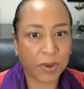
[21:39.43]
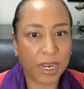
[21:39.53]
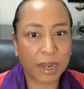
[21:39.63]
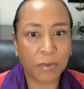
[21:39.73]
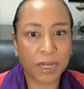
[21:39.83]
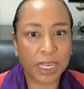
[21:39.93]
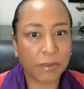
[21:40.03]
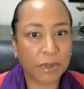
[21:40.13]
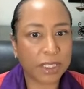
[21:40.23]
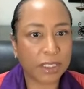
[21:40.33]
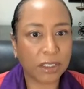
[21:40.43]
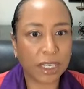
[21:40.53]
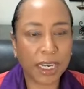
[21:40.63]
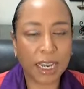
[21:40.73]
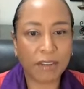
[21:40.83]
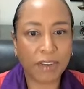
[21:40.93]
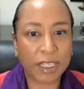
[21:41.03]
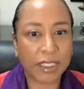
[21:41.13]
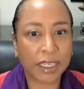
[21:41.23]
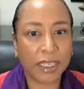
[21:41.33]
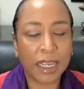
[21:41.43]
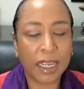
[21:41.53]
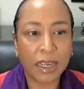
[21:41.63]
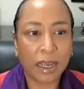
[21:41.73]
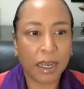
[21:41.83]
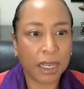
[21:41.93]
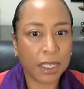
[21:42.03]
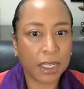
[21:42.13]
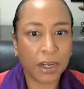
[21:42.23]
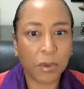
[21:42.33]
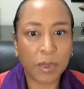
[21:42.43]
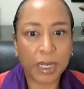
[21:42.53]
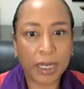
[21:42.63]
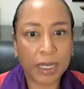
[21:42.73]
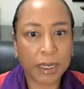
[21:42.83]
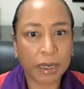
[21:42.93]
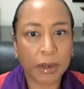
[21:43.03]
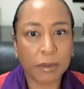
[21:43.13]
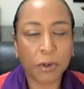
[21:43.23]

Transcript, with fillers: right when he was looking at facing uh, you know being uh,